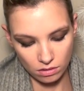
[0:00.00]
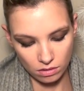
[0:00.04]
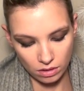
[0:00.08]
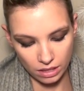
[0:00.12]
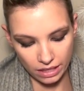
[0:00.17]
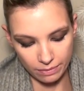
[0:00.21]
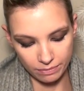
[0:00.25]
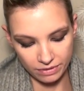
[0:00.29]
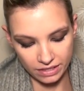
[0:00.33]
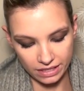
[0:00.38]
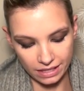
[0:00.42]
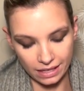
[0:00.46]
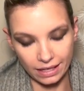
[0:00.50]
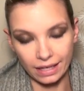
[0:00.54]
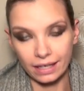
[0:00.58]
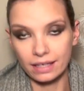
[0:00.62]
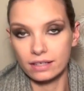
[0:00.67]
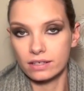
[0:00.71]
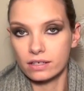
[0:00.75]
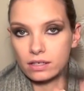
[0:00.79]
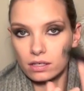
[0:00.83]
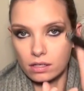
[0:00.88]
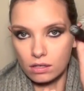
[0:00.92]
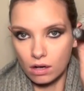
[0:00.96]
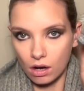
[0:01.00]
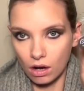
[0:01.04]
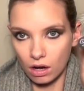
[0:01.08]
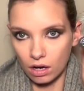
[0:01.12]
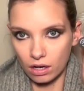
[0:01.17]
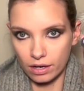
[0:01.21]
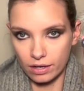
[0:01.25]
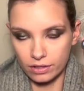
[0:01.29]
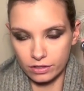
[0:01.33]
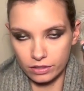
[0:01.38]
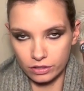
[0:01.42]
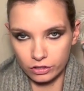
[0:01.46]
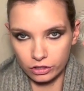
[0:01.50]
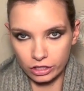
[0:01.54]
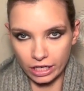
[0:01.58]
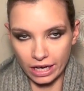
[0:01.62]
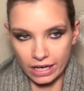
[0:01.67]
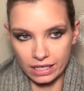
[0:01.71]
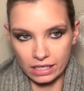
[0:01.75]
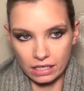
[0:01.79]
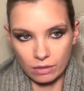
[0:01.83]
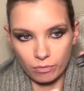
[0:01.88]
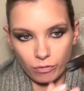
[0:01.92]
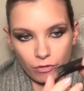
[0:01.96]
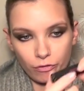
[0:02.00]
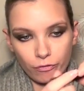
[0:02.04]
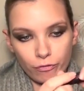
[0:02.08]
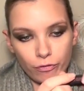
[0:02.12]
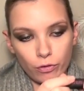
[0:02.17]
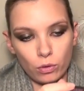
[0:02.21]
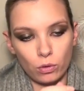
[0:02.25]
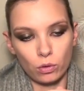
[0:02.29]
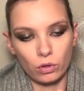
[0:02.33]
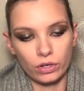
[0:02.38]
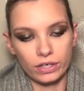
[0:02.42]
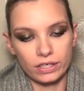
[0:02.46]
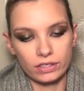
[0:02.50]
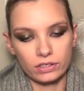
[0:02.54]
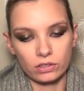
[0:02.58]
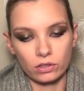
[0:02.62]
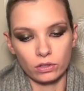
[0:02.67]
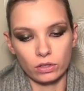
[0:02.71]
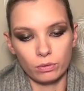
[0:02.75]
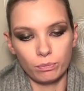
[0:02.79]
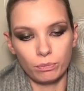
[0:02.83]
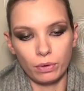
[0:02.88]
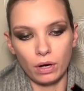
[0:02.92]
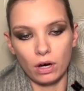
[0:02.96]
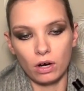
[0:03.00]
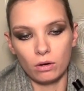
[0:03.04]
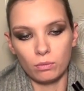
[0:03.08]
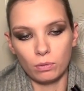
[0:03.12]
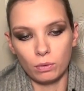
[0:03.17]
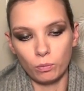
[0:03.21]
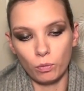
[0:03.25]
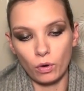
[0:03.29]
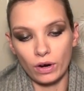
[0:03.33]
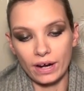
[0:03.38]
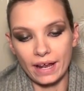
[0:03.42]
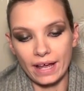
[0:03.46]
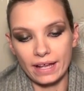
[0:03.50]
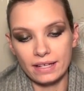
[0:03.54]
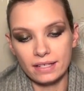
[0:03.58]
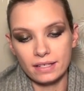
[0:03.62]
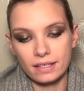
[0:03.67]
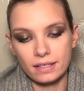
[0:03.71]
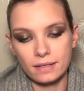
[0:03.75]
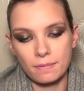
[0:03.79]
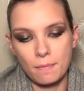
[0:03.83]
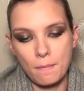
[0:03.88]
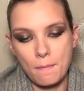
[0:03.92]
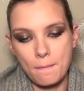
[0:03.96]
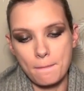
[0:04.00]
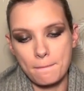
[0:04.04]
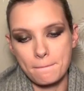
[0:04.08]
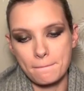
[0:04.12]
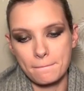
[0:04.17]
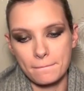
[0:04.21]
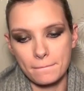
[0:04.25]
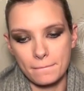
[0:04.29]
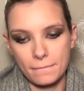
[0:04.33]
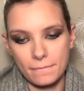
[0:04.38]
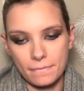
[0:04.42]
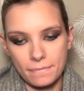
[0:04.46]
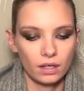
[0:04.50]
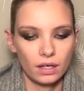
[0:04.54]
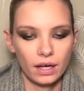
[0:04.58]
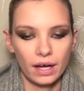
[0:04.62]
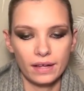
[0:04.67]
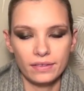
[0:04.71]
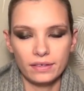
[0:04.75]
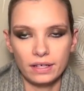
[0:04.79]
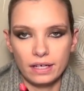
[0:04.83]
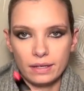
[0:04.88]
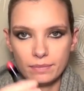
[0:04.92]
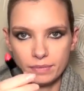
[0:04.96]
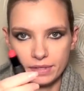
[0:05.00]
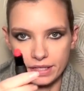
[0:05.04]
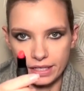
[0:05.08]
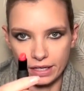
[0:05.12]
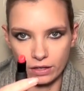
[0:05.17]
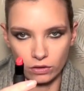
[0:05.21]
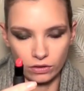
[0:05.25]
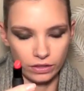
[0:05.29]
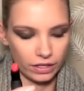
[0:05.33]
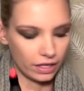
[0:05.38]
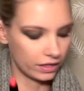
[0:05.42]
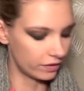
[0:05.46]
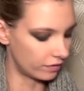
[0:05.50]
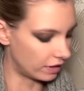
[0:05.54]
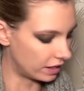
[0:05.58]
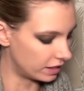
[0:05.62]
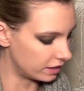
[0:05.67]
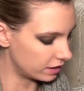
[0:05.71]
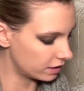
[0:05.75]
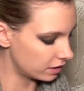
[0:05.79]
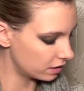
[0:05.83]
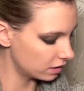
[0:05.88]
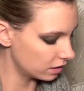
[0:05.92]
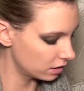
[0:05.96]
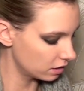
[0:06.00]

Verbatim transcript: lipstick in Scarlet, shade number four, and it's got the balm on one end and the lipstick on the other end.